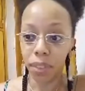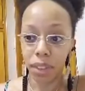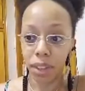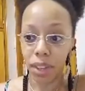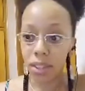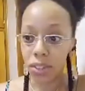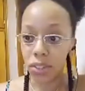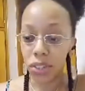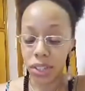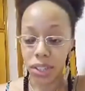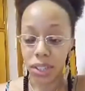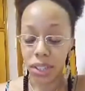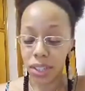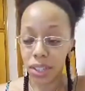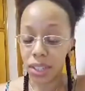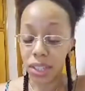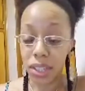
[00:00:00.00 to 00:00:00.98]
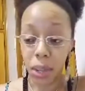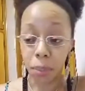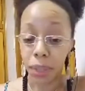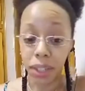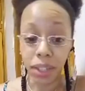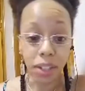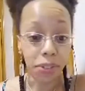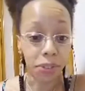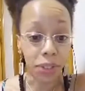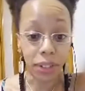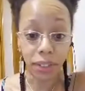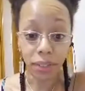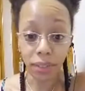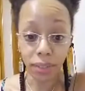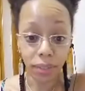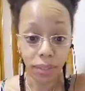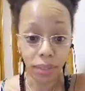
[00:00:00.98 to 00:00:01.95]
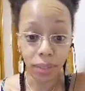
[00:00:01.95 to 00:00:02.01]
it's something different.
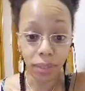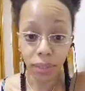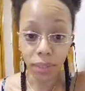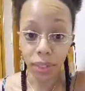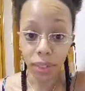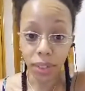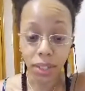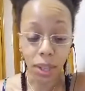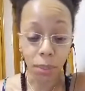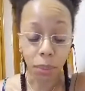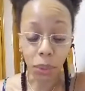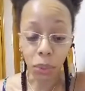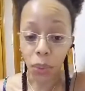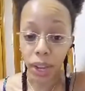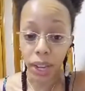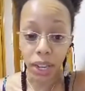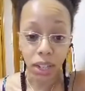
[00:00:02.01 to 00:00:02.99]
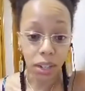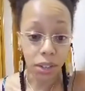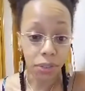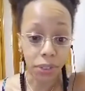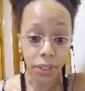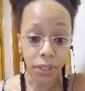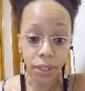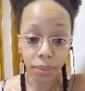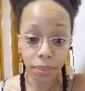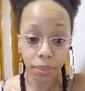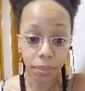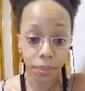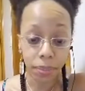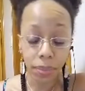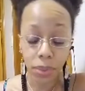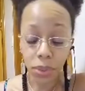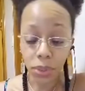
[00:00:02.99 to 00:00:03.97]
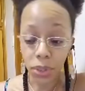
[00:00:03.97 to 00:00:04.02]
It's something way different.
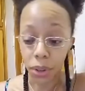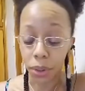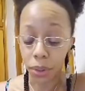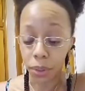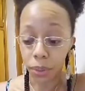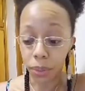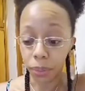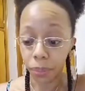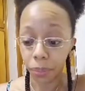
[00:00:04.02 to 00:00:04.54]
So